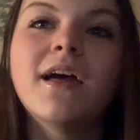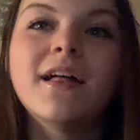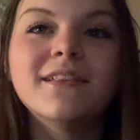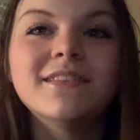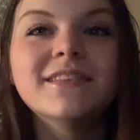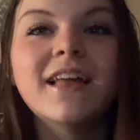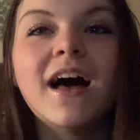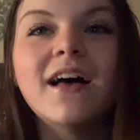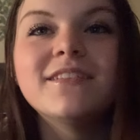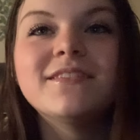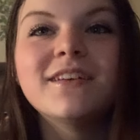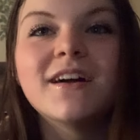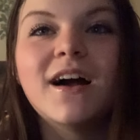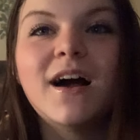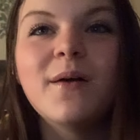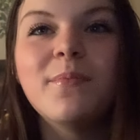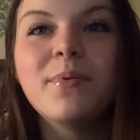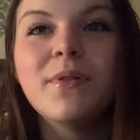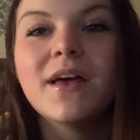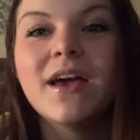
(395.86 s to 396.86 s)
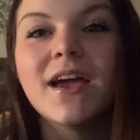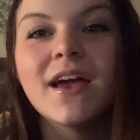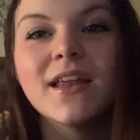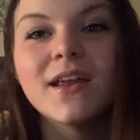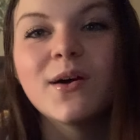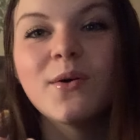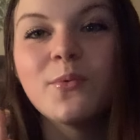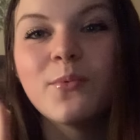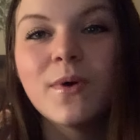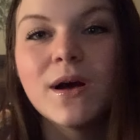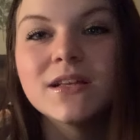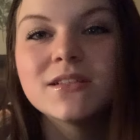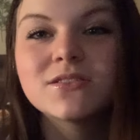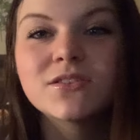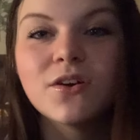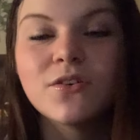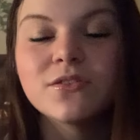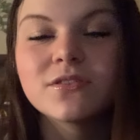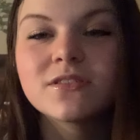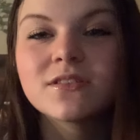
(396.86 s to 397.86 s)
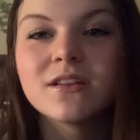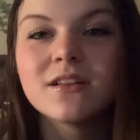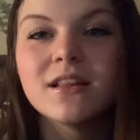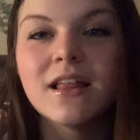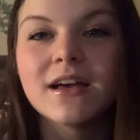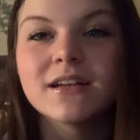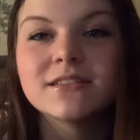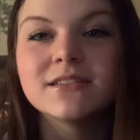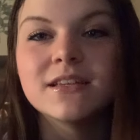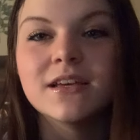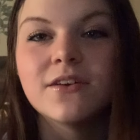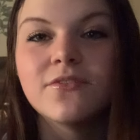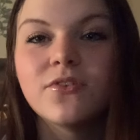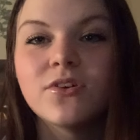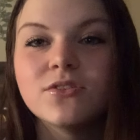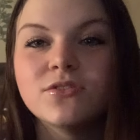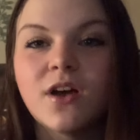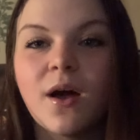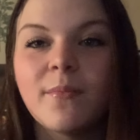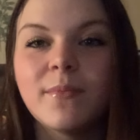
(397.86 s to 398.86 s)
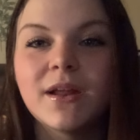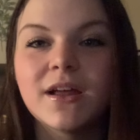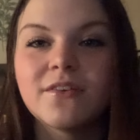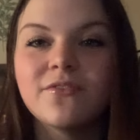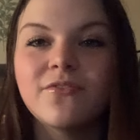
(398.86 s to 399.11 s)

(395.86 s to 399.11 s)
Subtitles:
Last song I played, West Coast Collective, Dominic